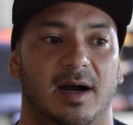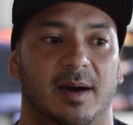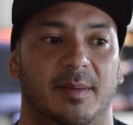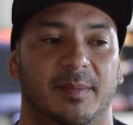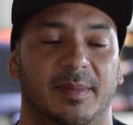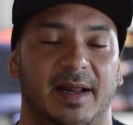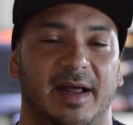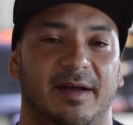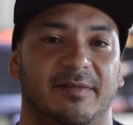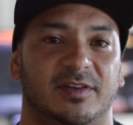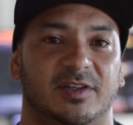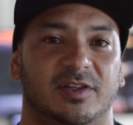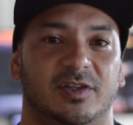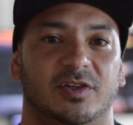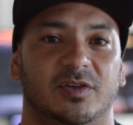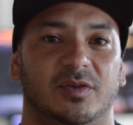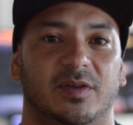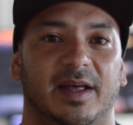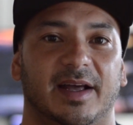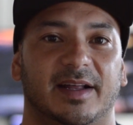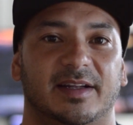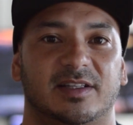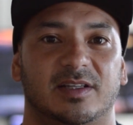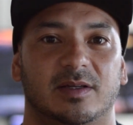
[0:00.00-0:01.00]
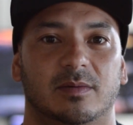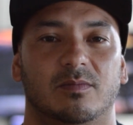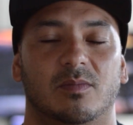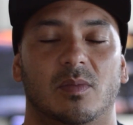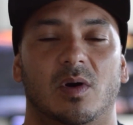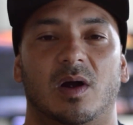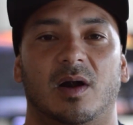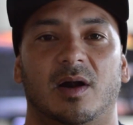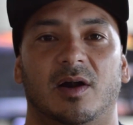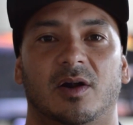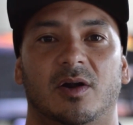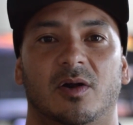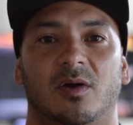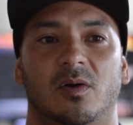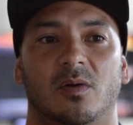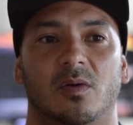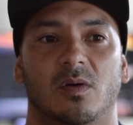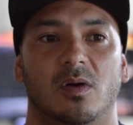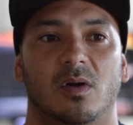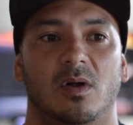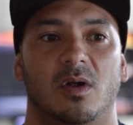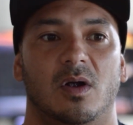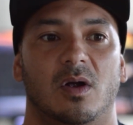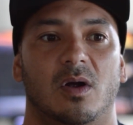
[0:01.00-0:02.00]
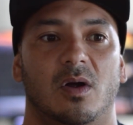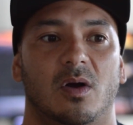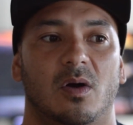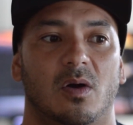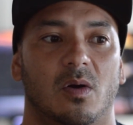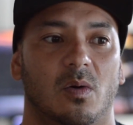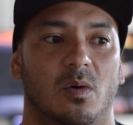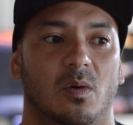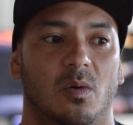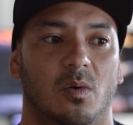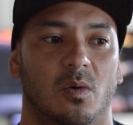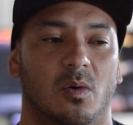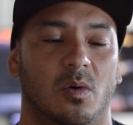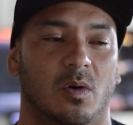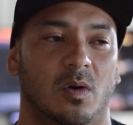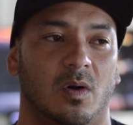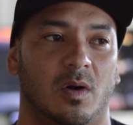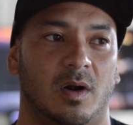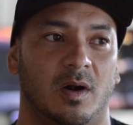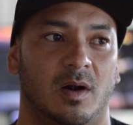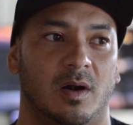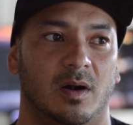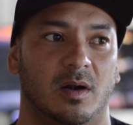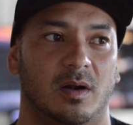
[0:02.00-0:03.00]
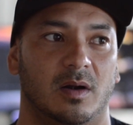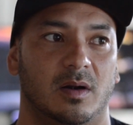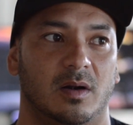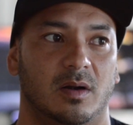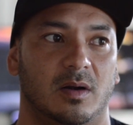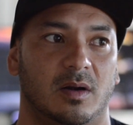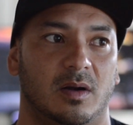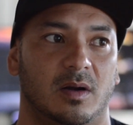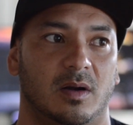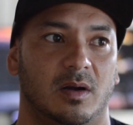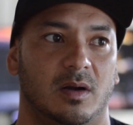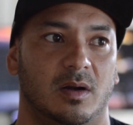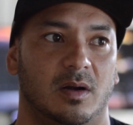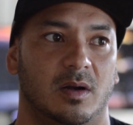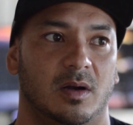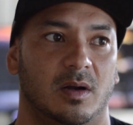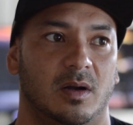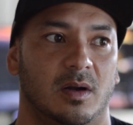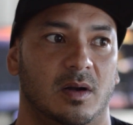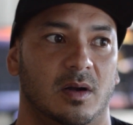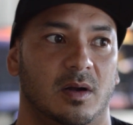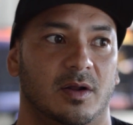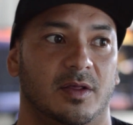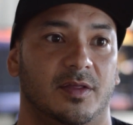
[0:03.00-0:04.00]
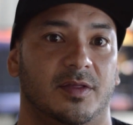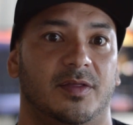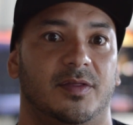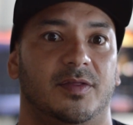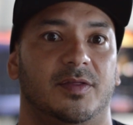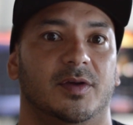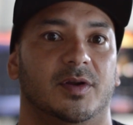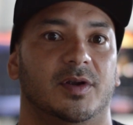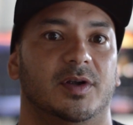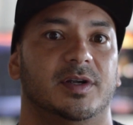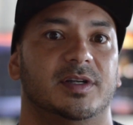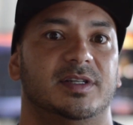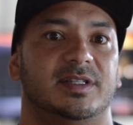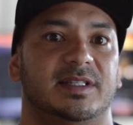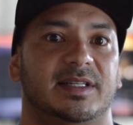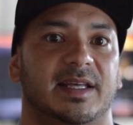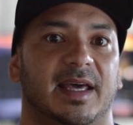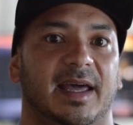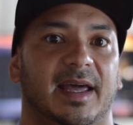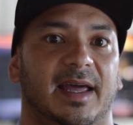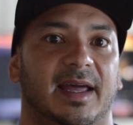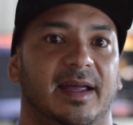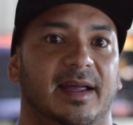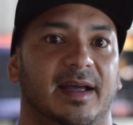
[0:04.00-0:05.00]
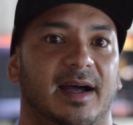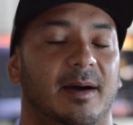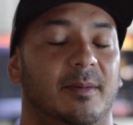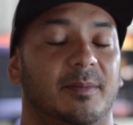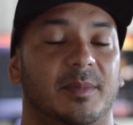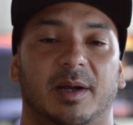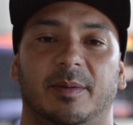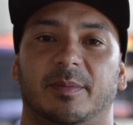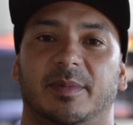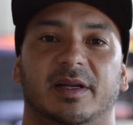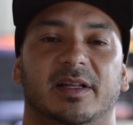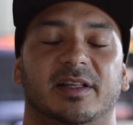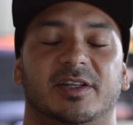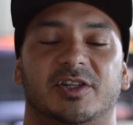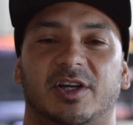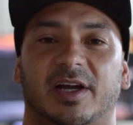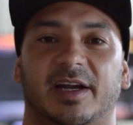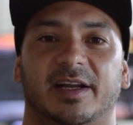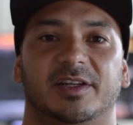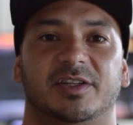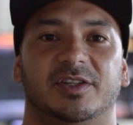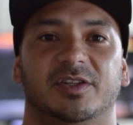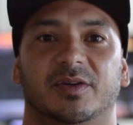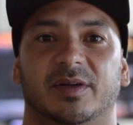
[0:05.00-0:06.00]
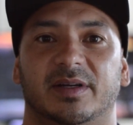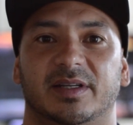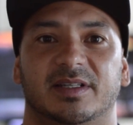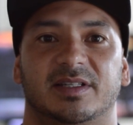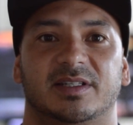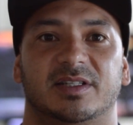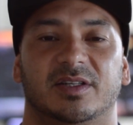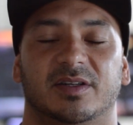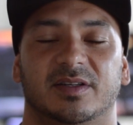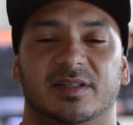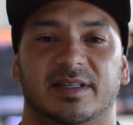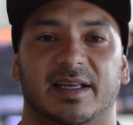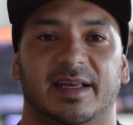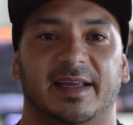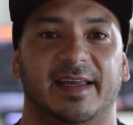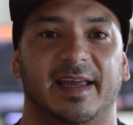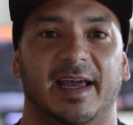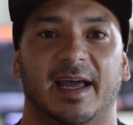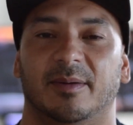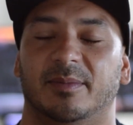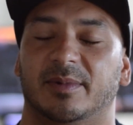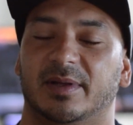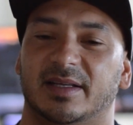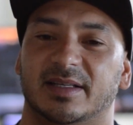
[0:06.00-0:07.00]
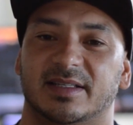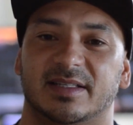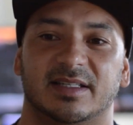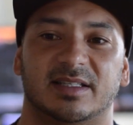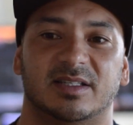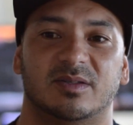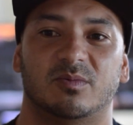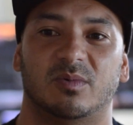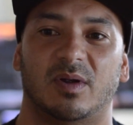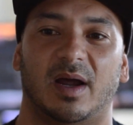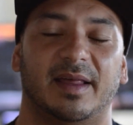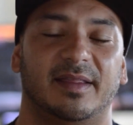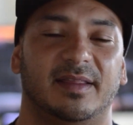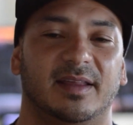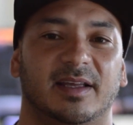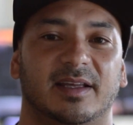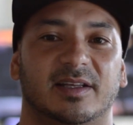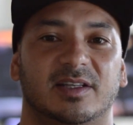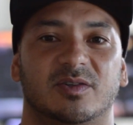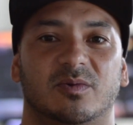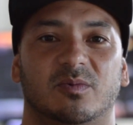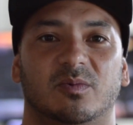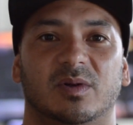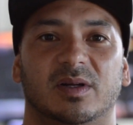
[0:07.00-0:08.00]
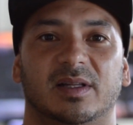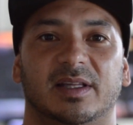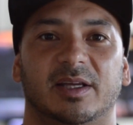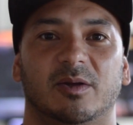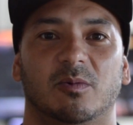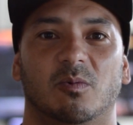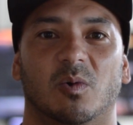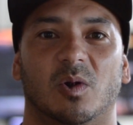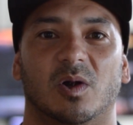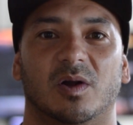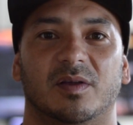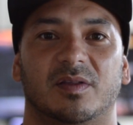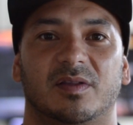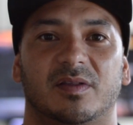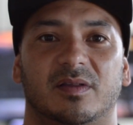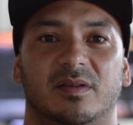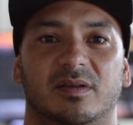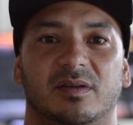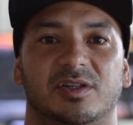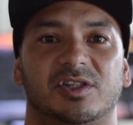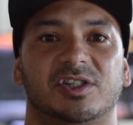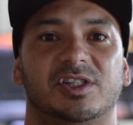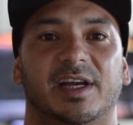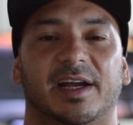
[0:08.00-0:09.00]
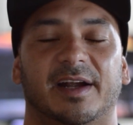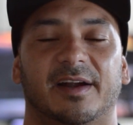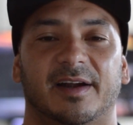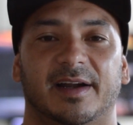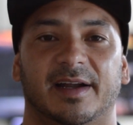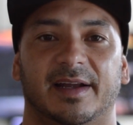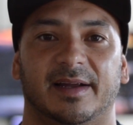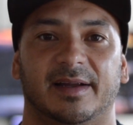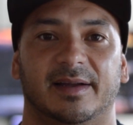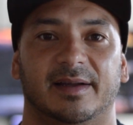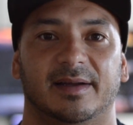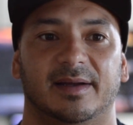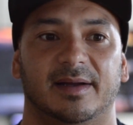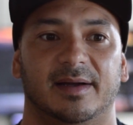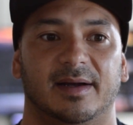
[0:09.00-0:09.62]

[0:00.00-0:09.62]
I'm gonna have to do that tomorrow or Thursday. I'm gonna try to do it as soon as I can because I think it's really worth sharing.